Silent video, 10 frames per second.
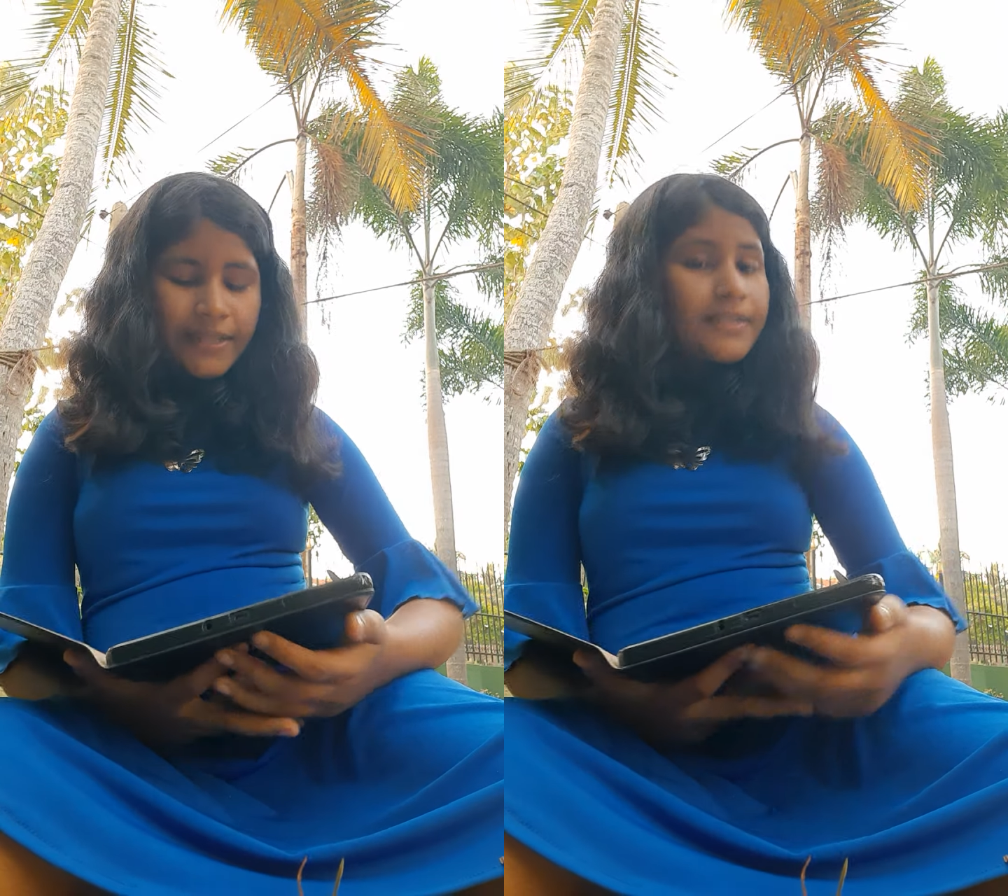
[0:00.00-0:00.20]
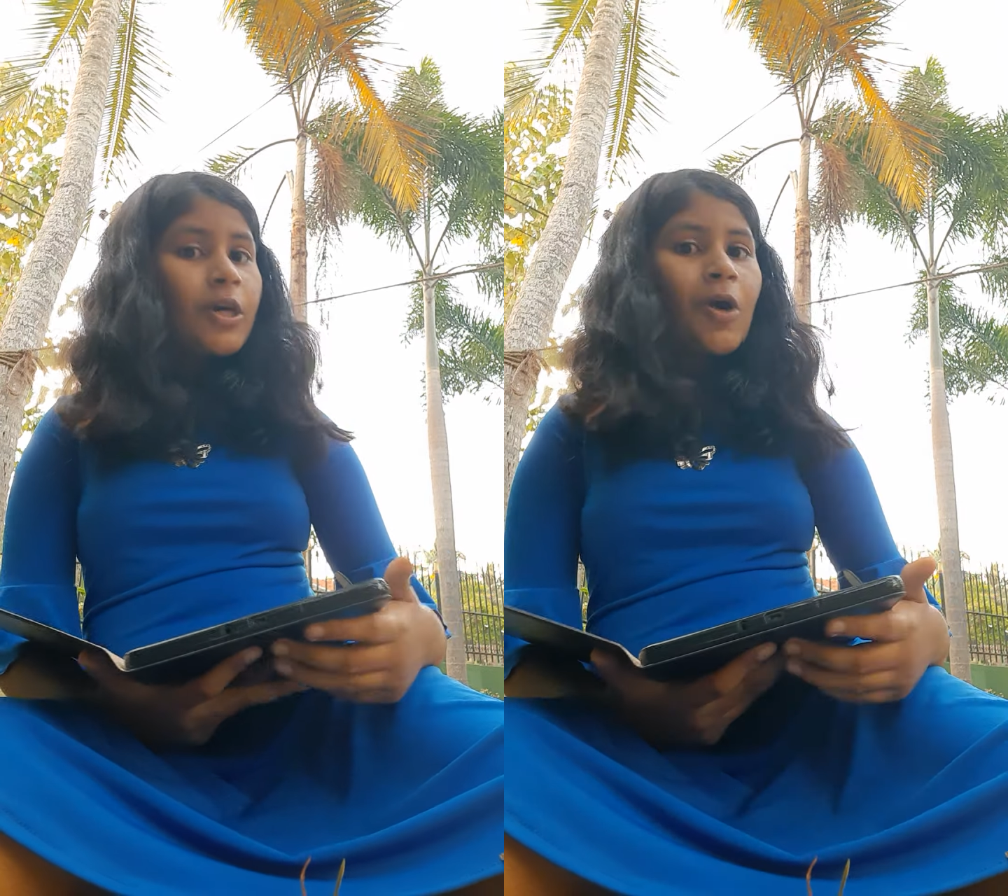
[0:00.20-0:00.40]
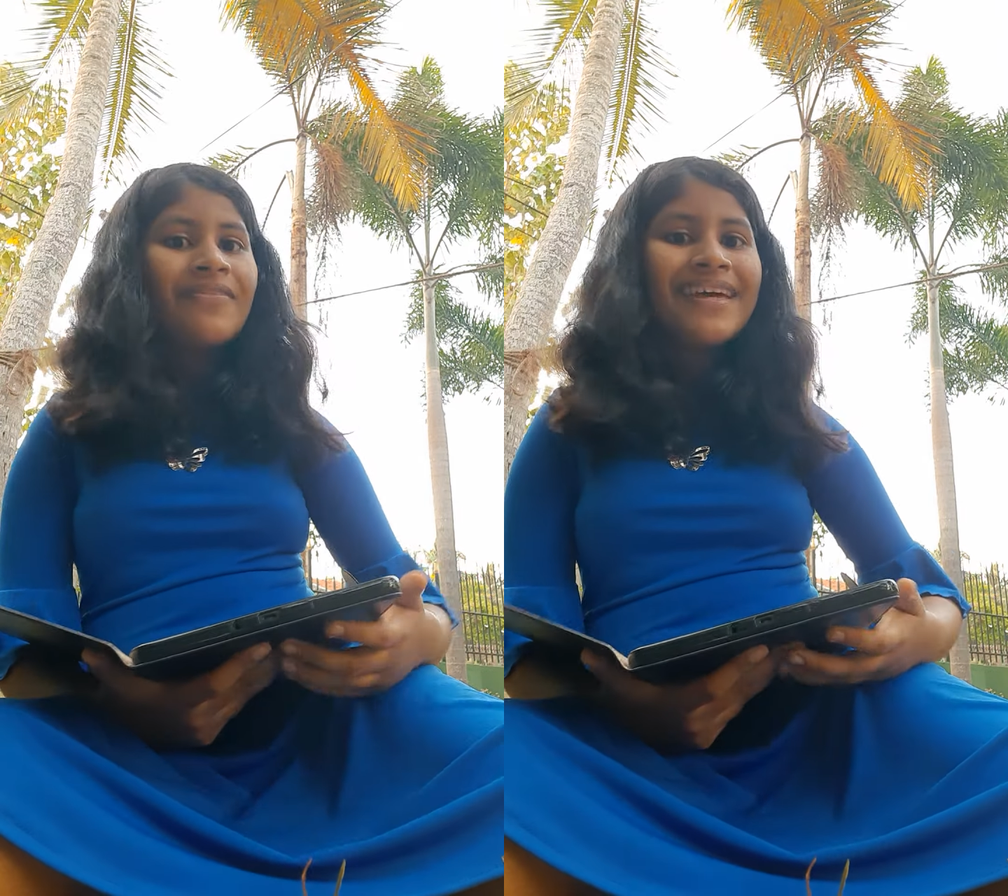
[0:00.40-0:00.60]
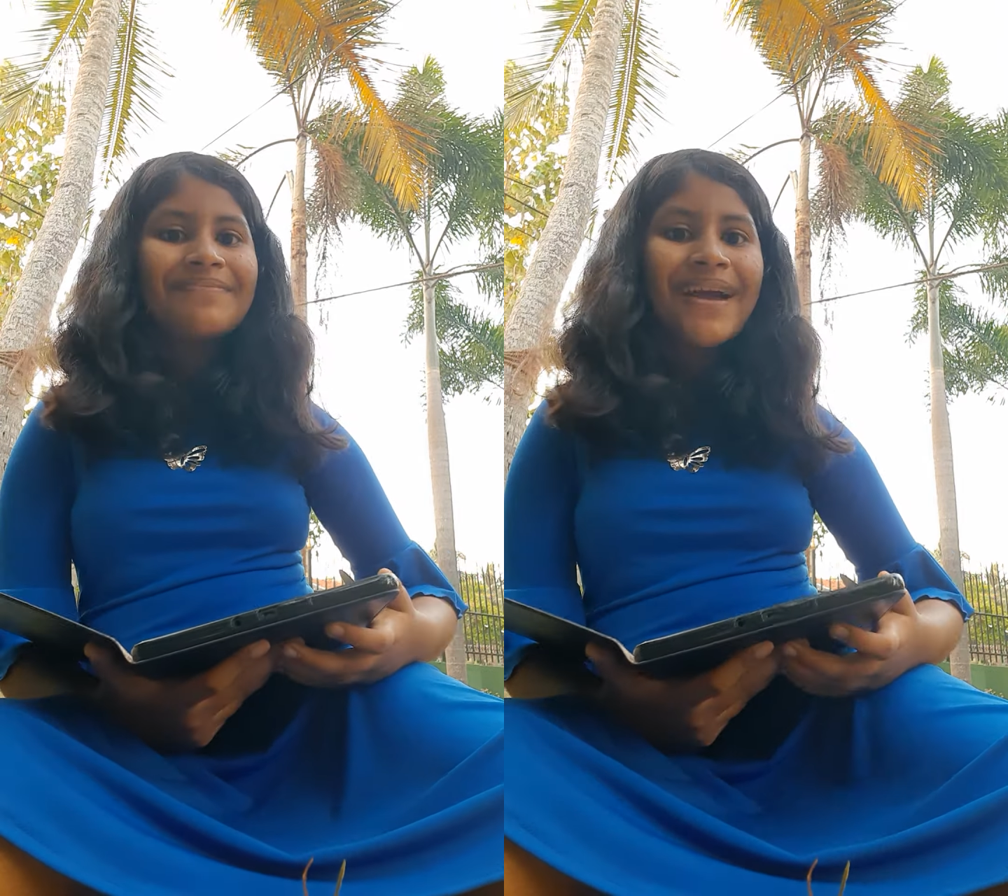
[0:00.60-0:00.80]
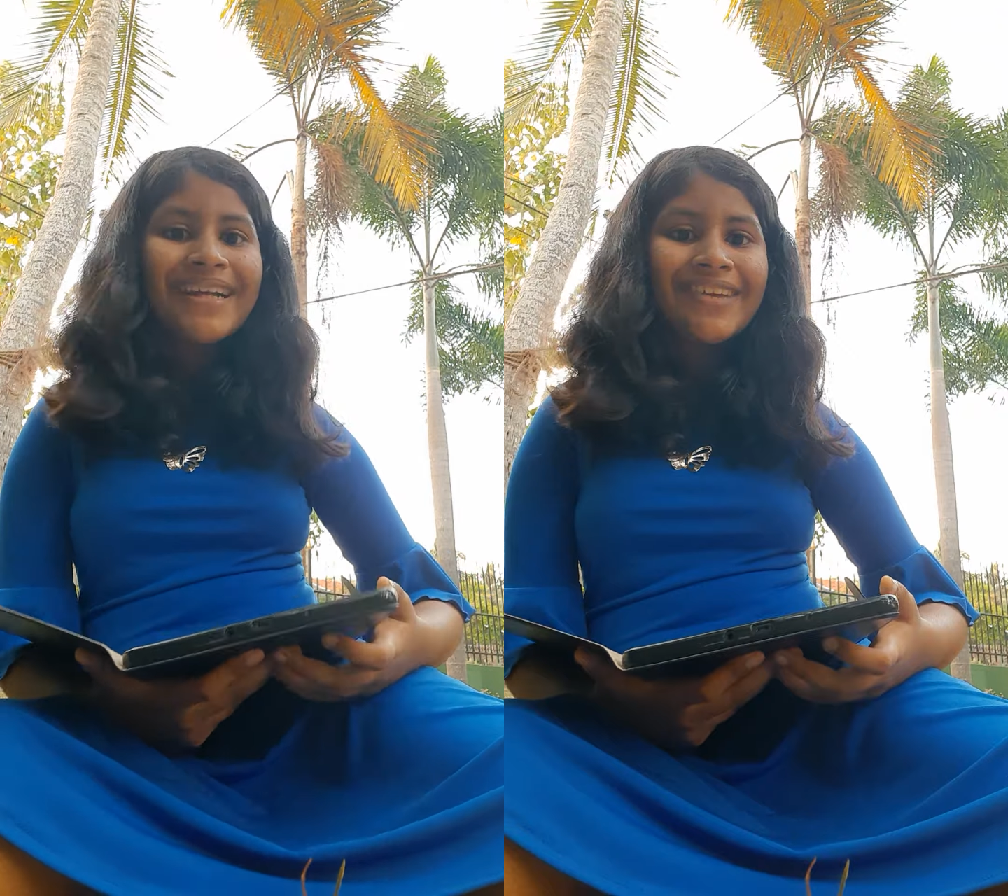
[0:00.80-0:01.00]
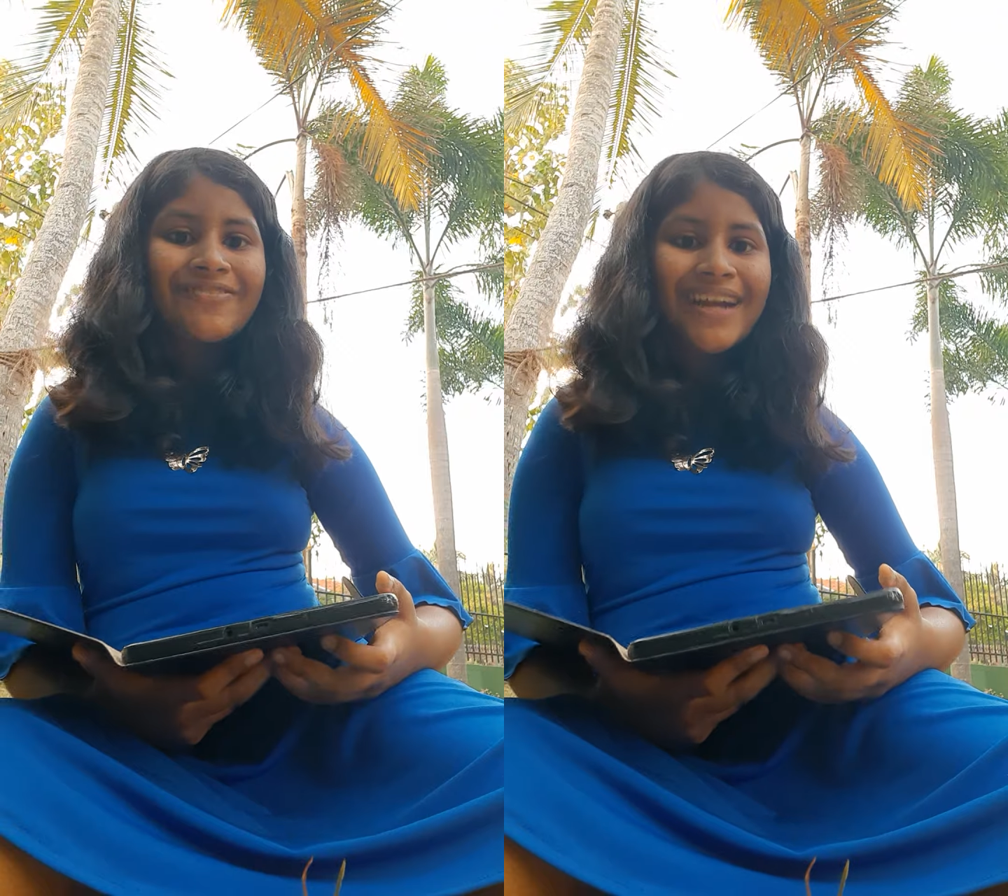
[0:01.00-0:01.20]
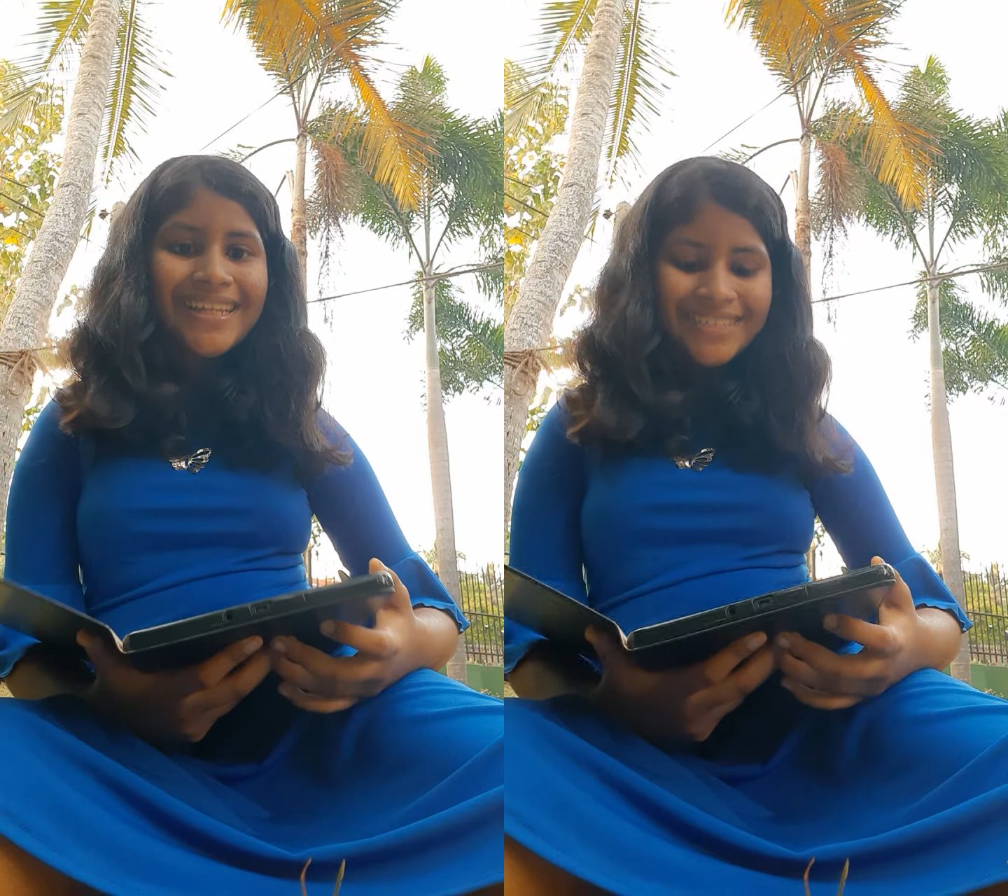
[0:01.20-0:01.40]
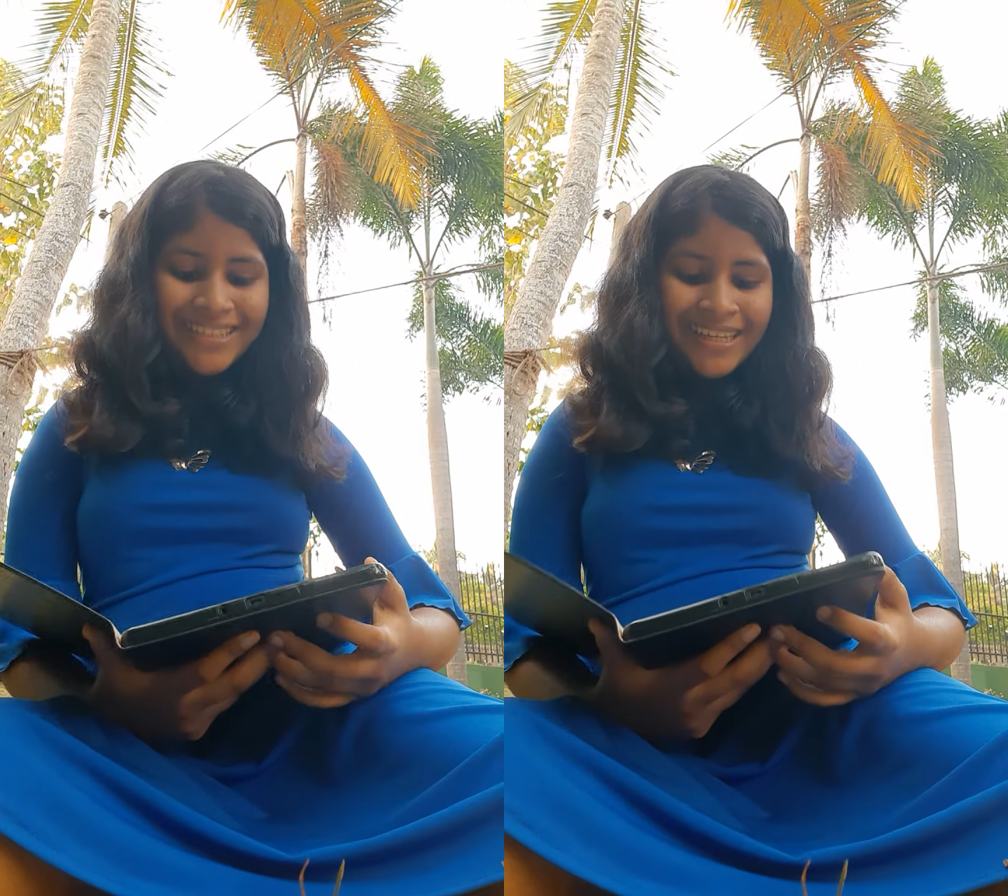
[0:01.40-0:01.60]
So, my dear
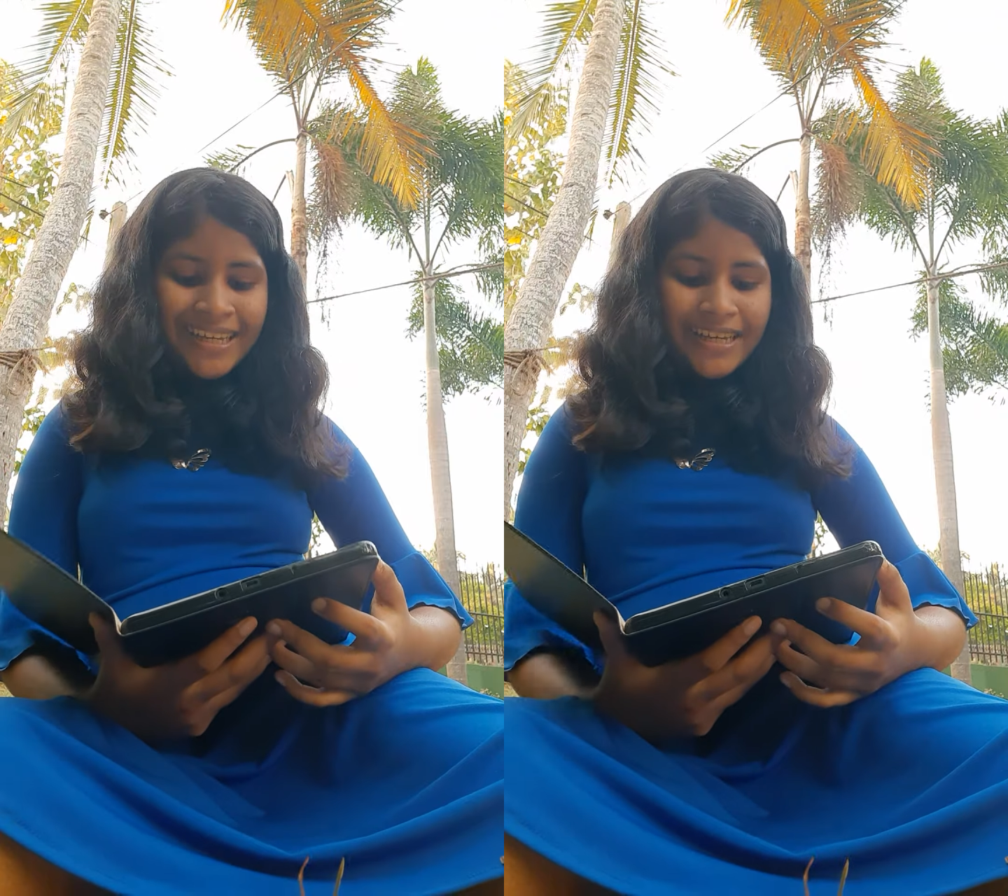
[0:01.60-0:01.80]
friends,